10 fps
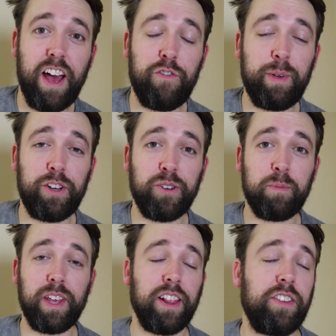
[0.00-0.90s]
have been
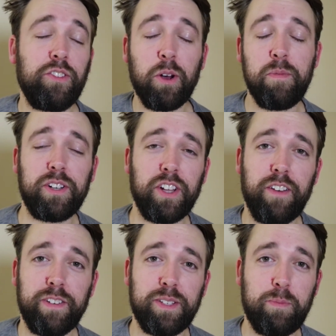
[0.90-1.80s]
showing me so much
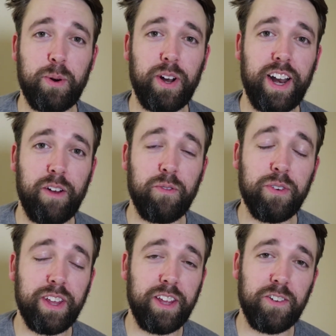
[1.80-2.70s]
love and support, and I
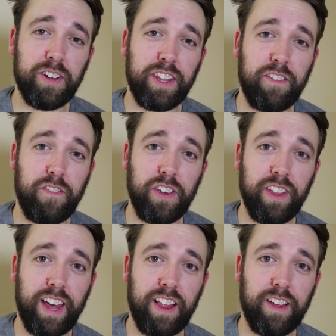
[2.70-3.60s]
really, really
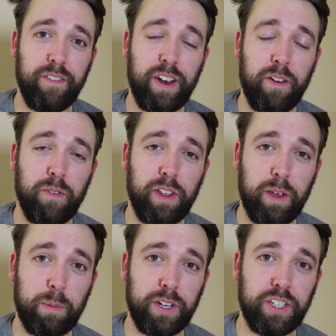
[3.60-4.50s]
feel that love and I
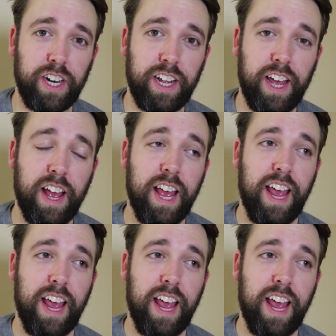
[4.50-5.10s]
really appreciate it.